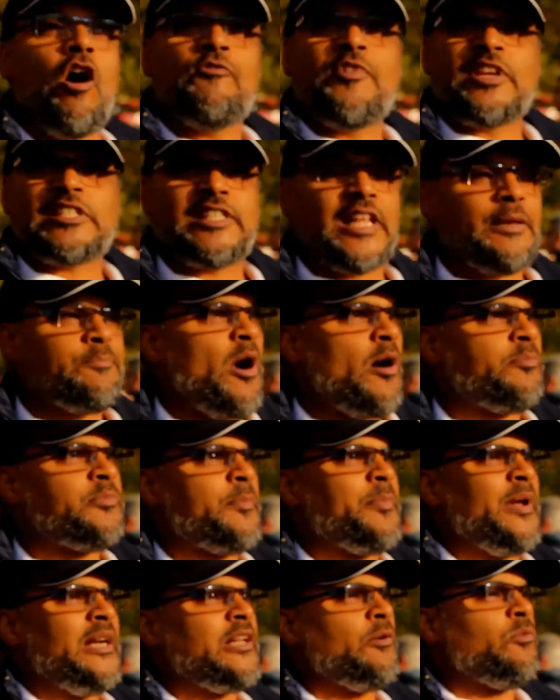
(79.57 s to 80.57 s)
Obviously,
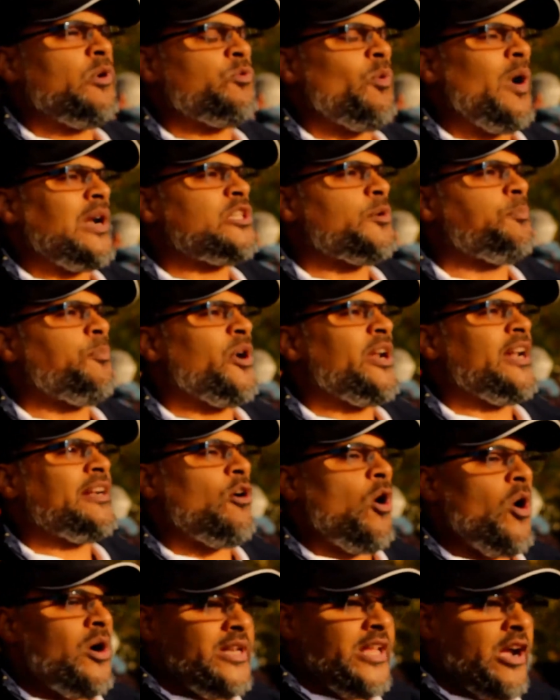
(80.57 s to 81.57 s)
Bob the Builder would want to put
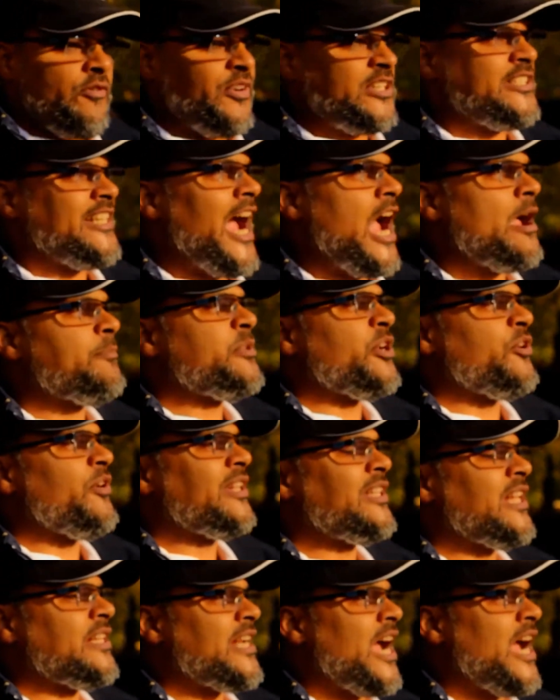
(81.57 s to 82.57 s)
it only of a time during